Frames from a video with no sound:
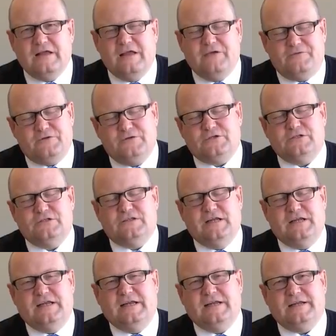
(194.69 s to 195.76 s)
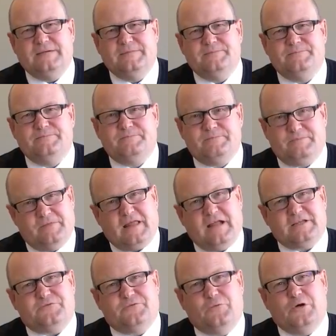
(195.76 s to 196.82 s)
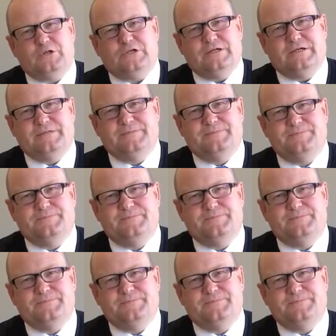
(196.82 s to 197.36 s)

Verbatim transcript: if you should need it. Thanks for watching.